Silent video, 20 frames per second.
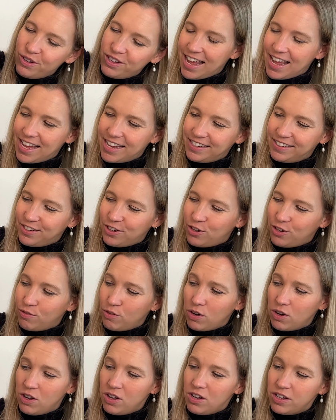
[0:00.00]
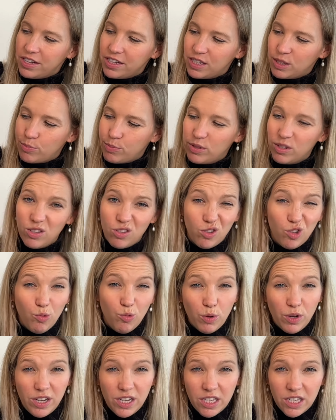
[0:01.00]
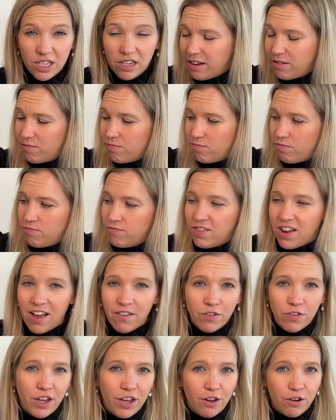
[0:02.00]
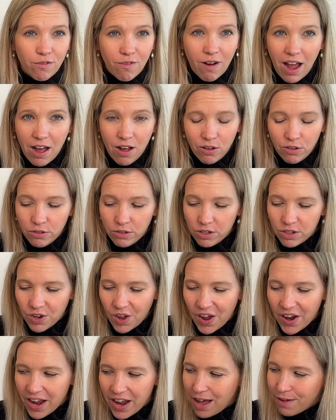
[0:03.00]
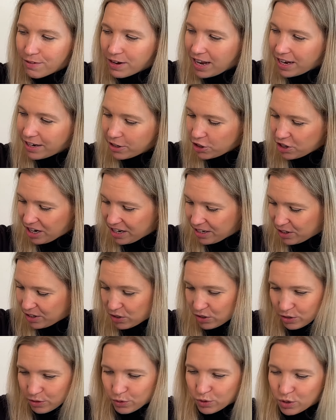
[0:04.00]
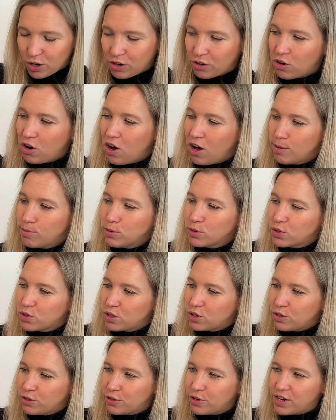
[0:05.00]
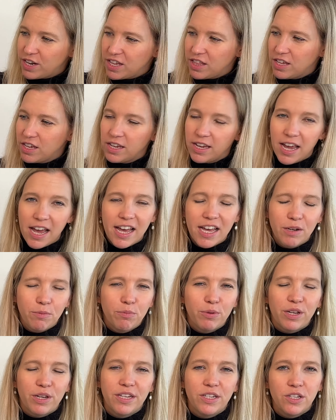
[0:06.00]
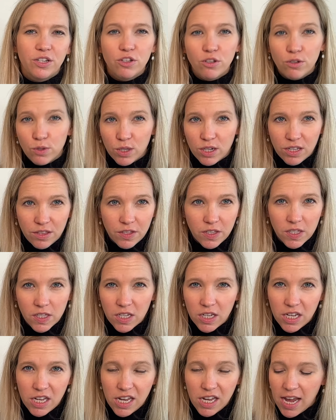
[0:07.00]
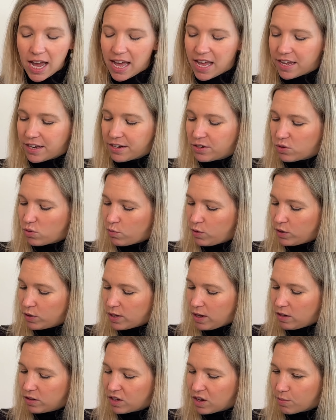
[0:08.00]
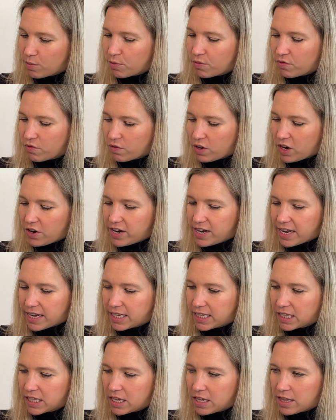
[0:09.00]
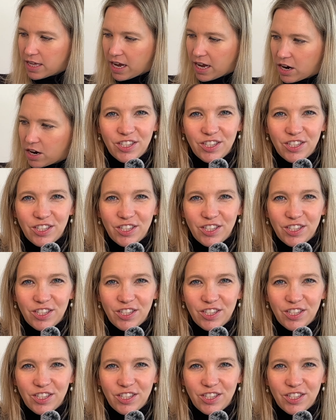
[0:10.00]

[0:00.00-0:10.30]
And overall, it's been super easy to navigate around. I haven't had a chance to use it on cobblestone or anything yet, but I did use it in the city and the wheels held up very nicely there.